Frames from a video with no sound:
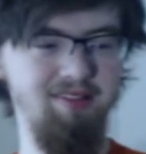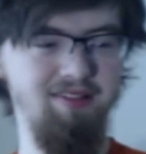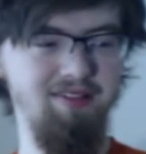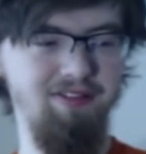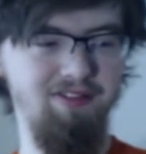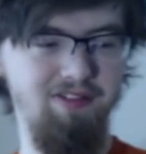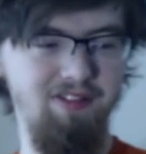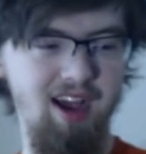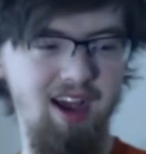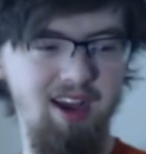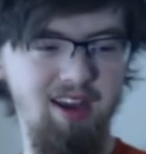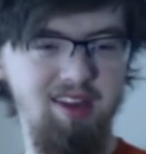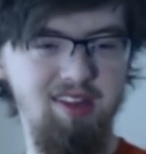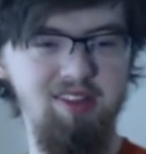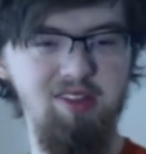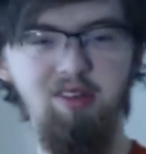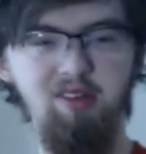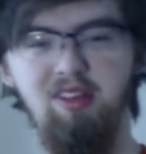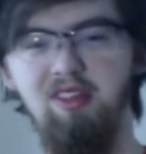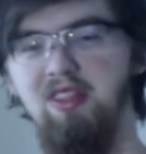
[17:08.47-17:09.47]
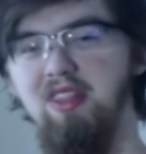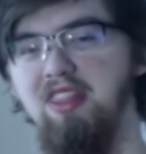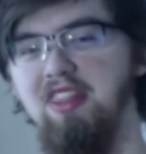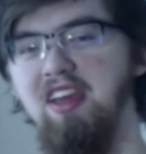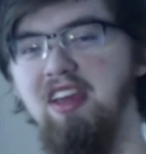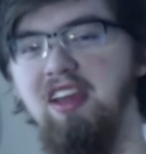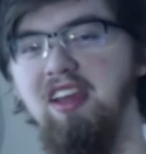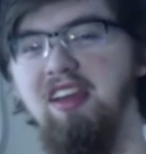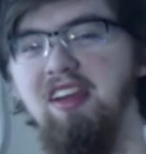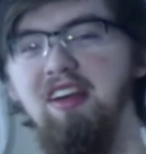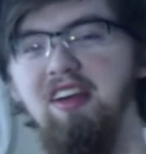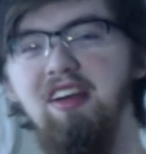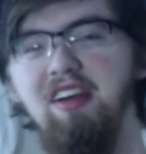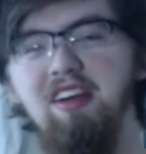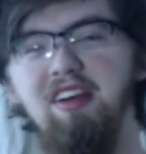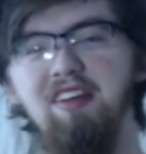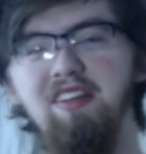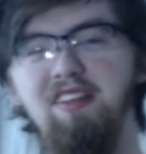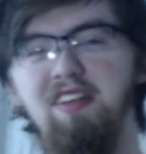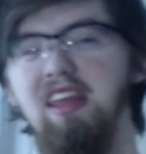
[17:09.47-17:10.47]
fox looking thing
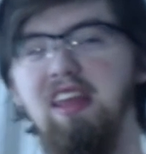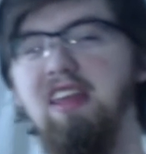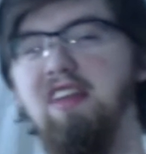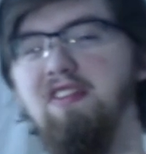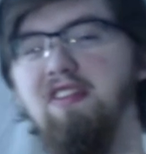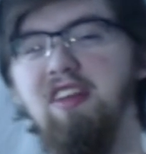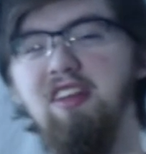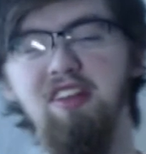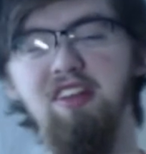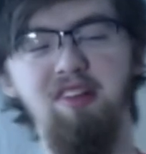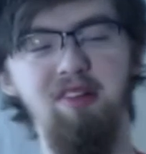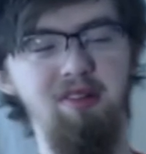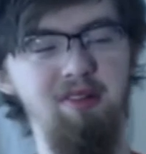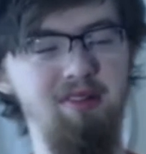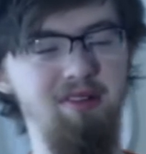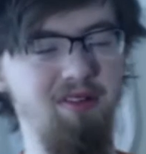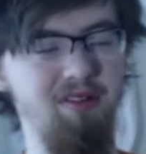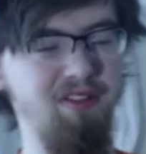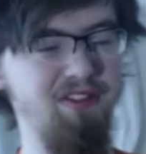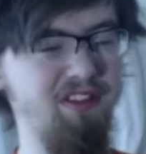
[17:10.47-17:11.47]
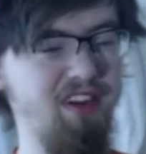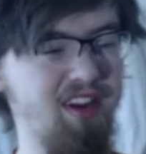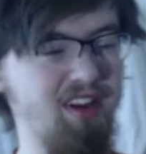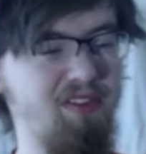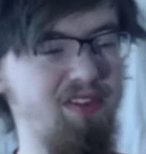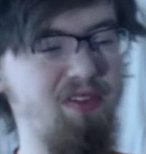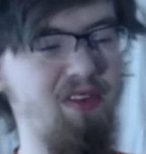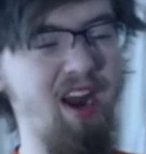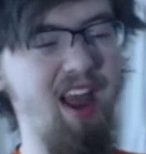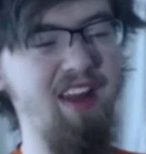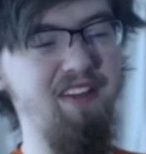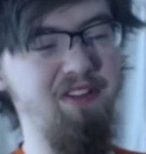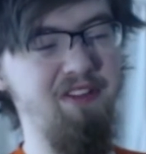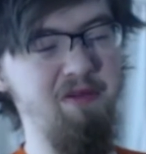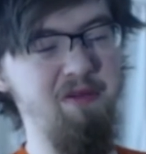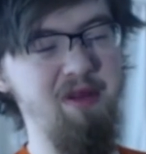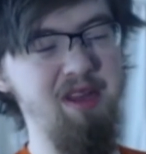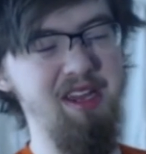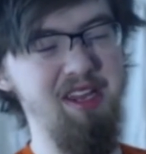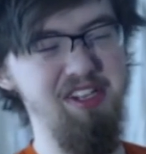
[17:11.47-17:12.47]
for Eevee, and you little fucking rat for
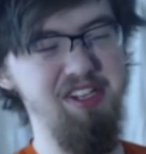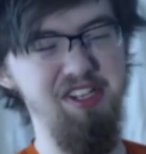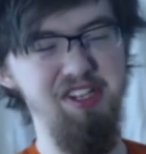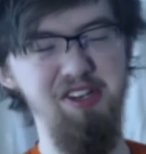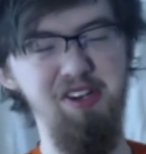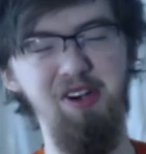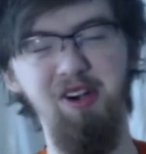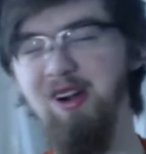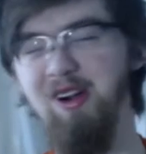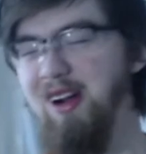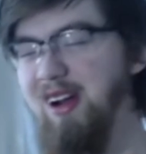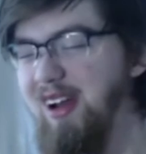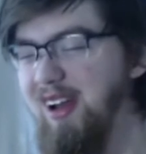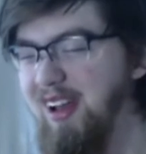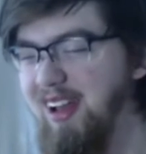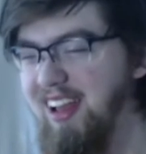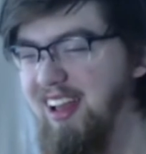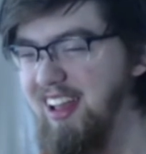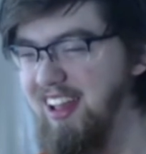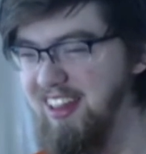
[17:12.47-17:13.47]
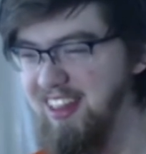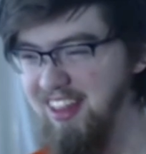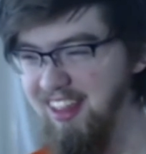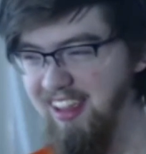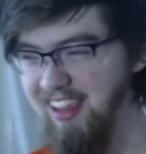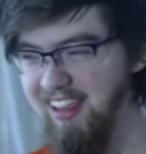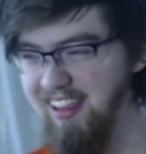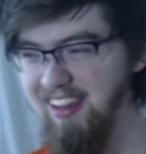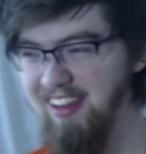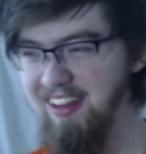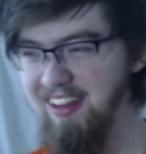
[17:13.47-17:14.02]
Pikachu. It's like,